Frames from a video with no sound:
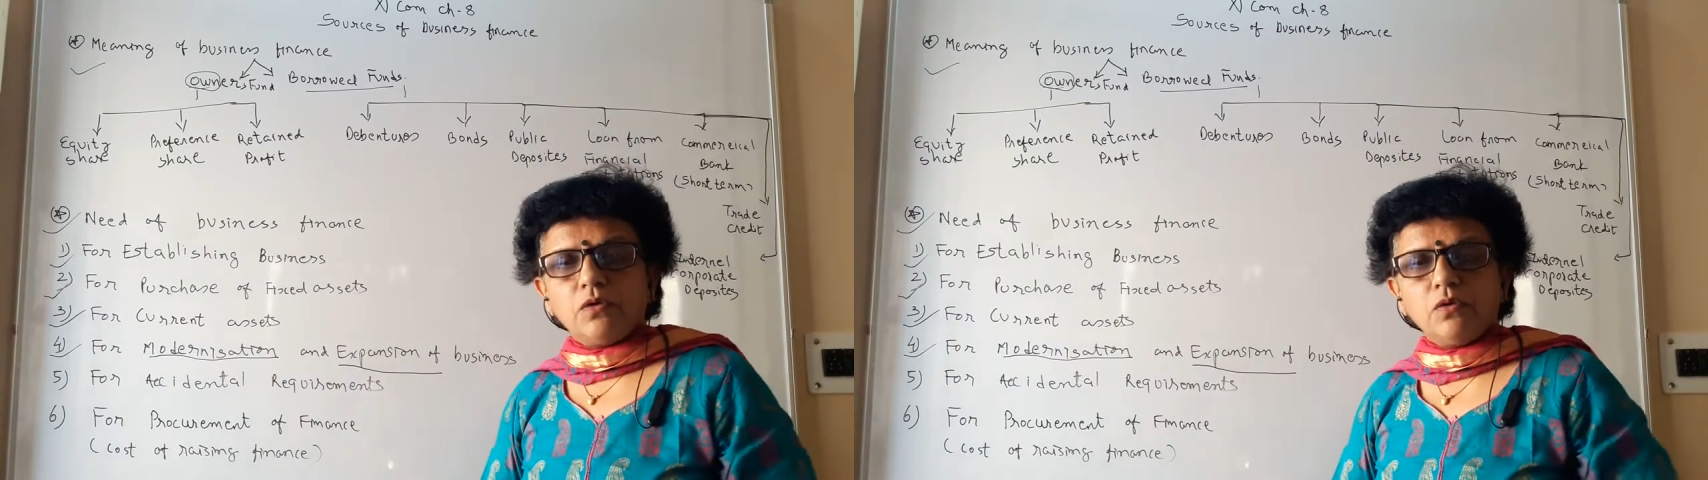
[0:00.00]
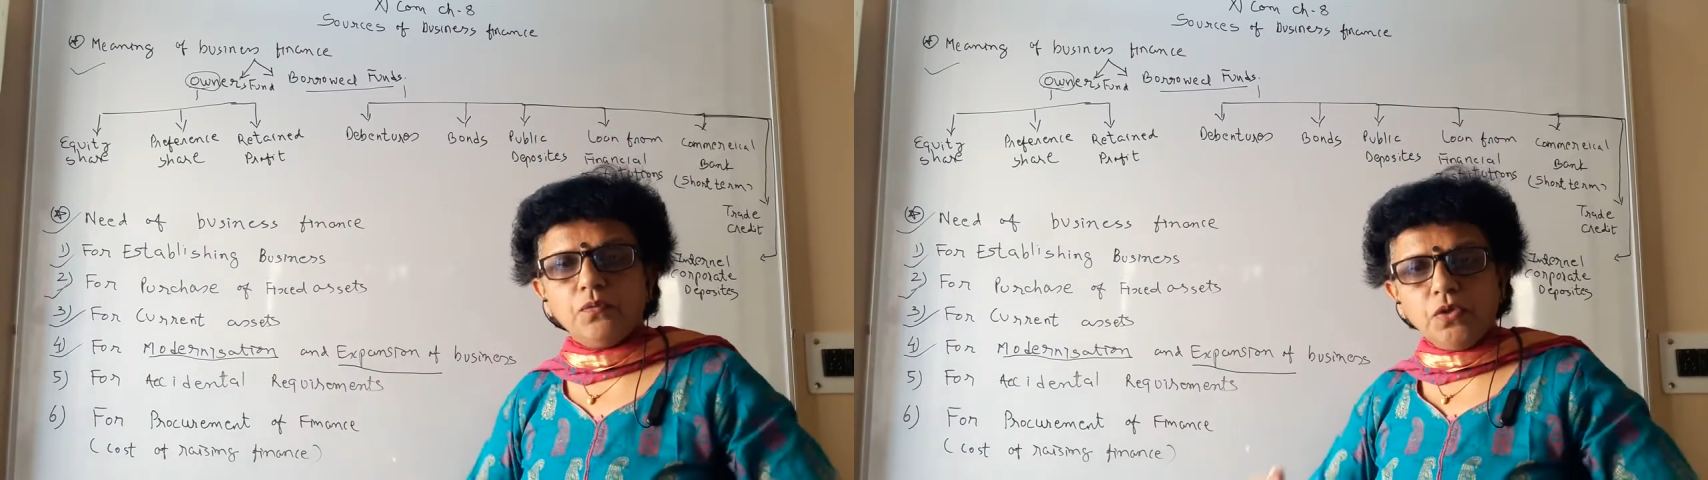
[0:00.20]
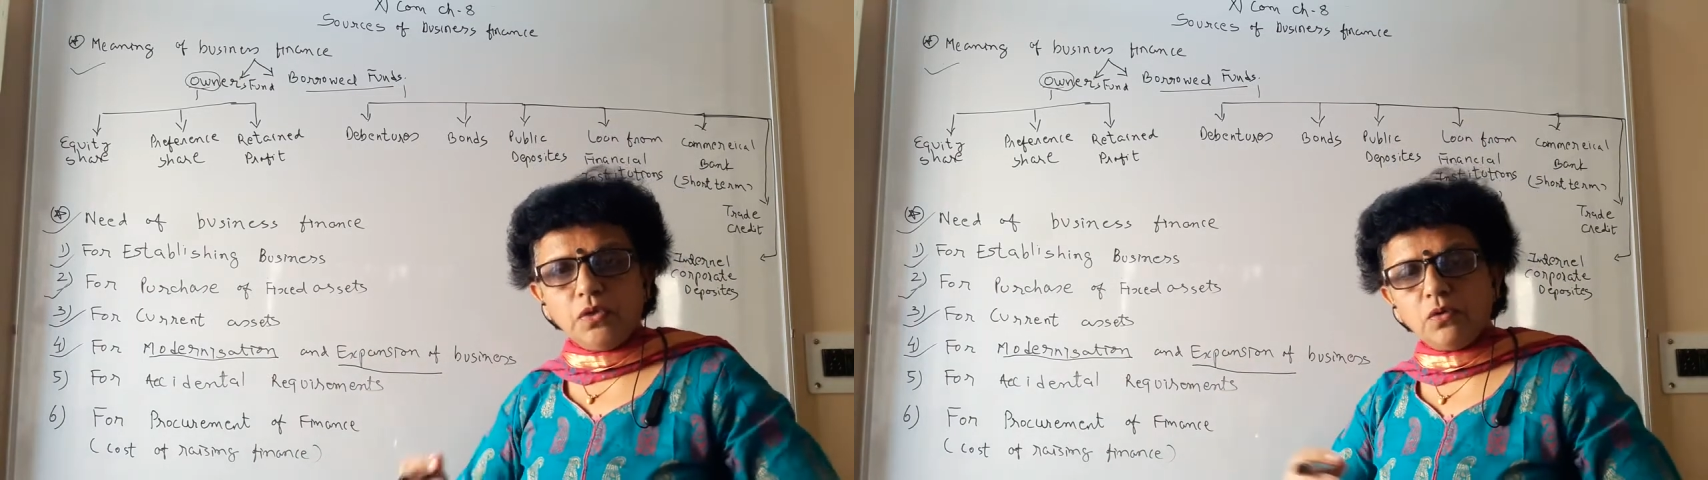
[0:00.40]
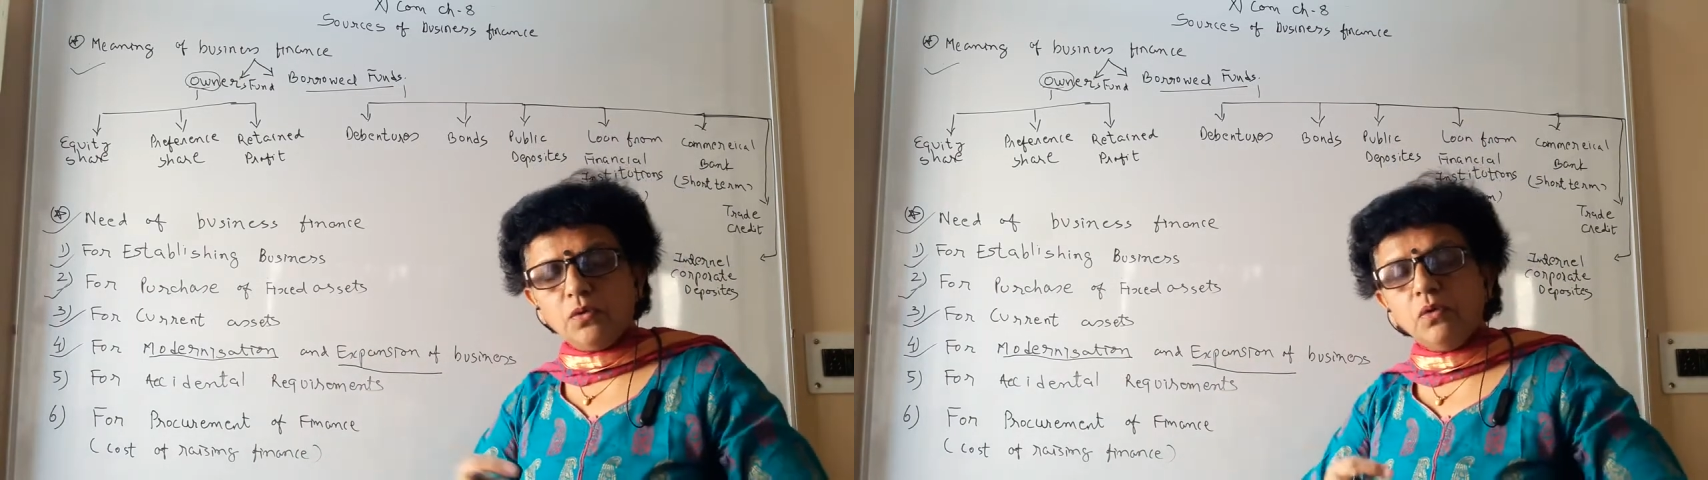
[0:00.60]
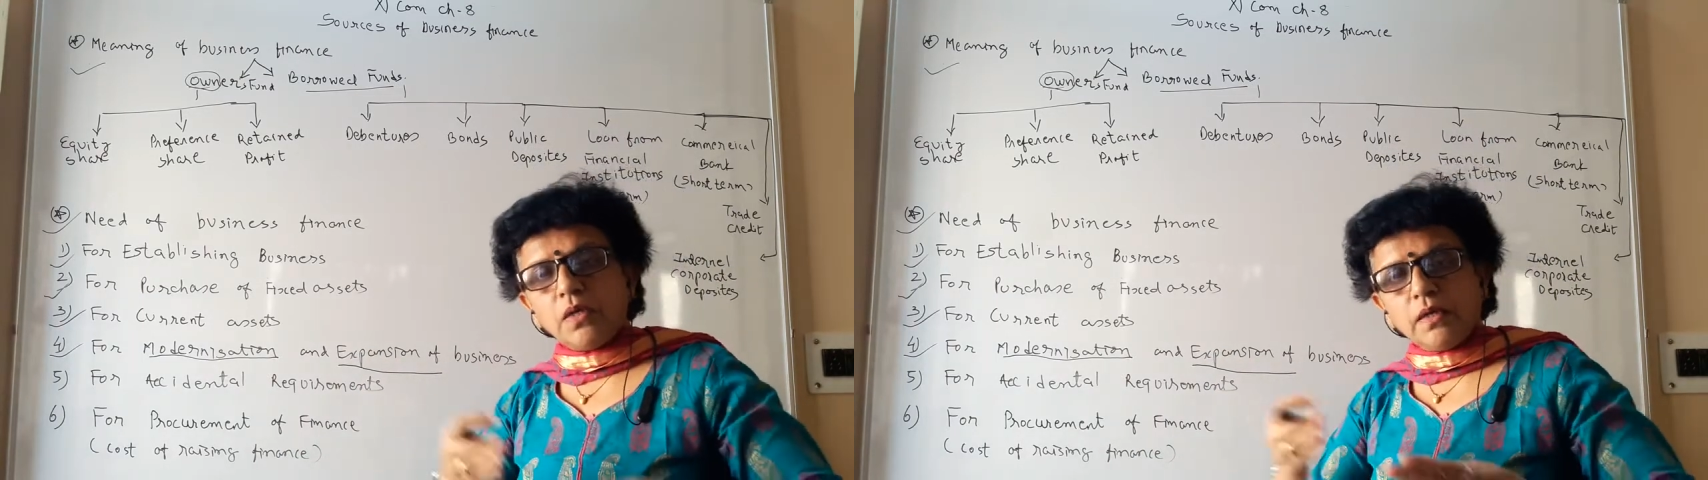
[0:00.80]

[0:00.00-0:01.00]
you want to